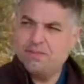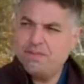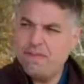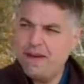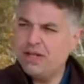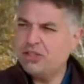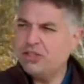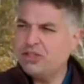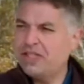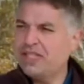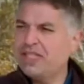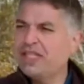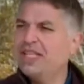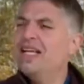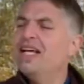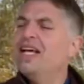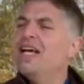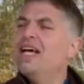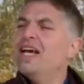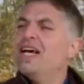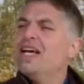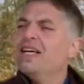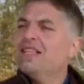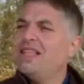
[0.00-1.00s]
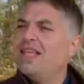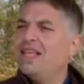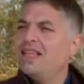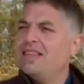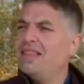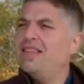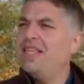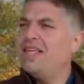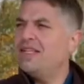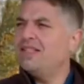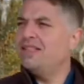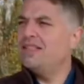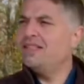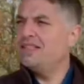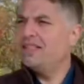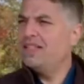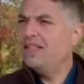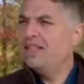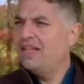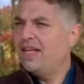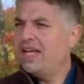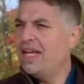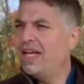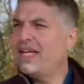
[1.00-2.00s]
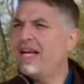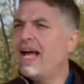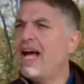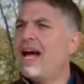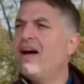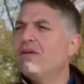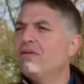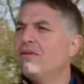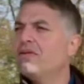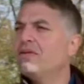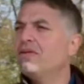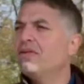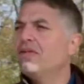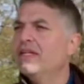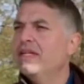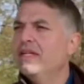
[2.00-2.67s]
mentioned that this account